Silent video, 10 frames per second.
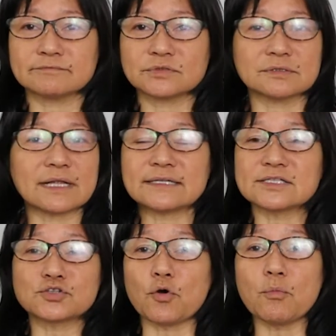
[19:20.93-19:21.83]
So that
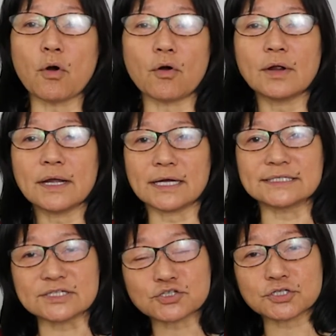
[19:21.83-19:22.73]
is no more
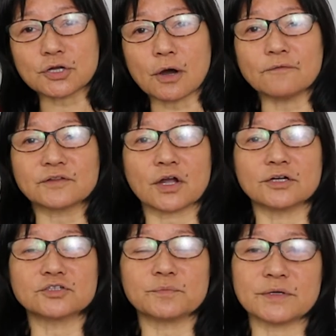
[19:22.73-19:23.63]
addition of the
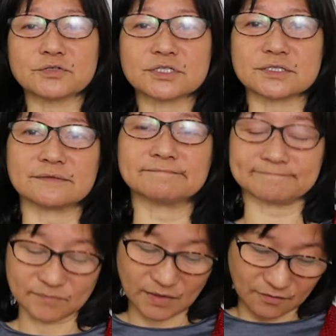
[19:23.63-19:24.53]
contribution
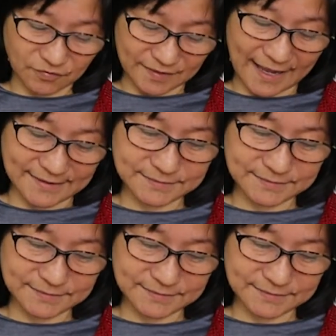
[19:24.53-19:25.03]
for that.